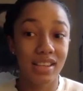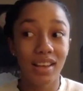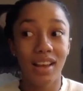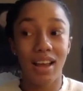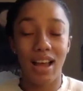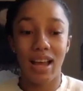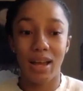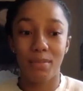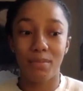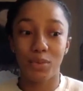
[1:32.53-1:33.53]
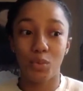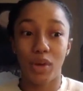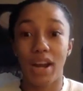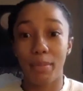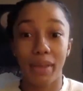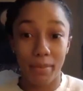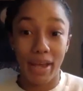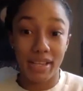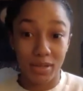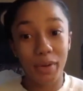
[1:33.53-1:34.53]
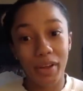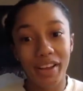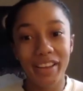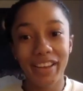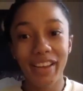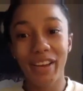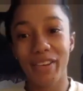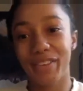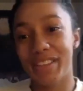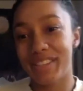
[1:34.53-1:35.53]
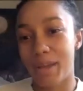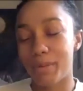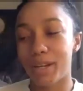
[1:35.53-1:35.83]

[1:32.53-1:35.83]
when I played basketball over the summer.